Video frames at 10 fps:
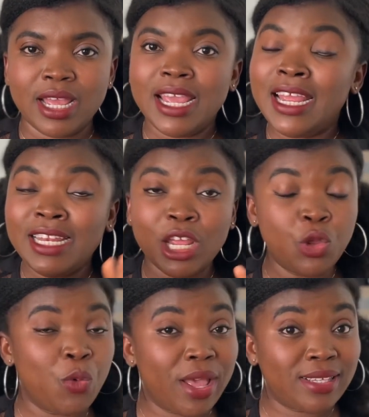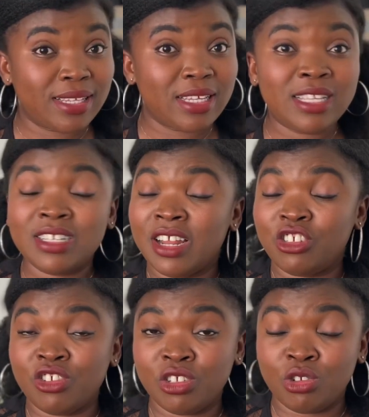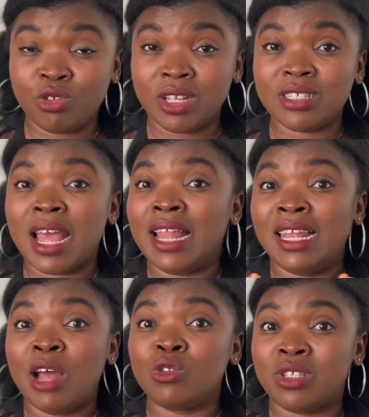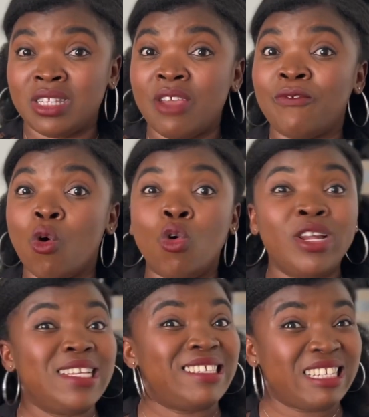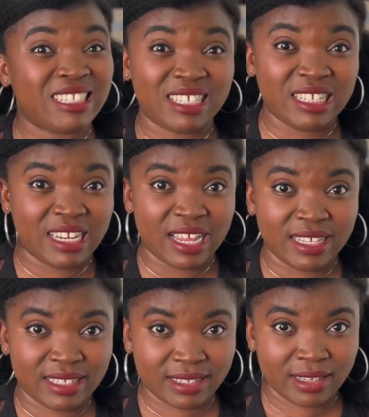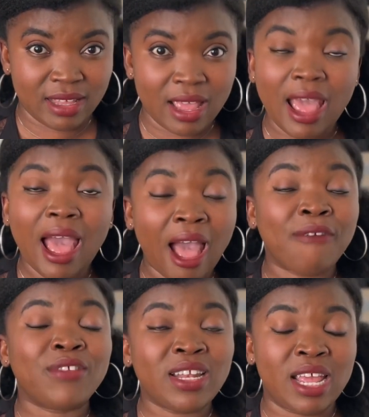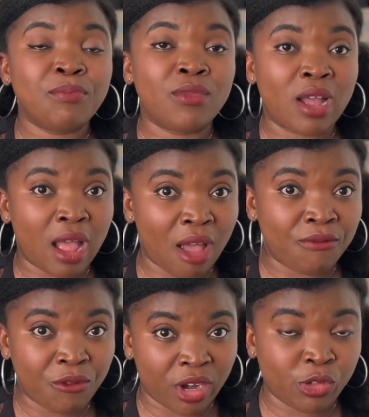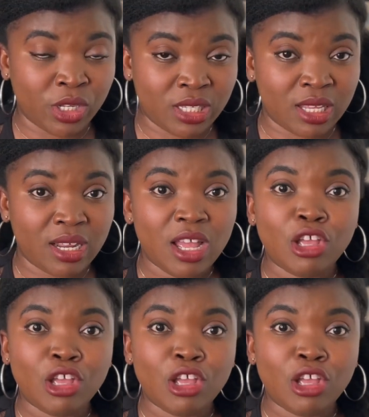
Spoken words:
In the US, international students are allowed to stay for only 60 days after they have graduated.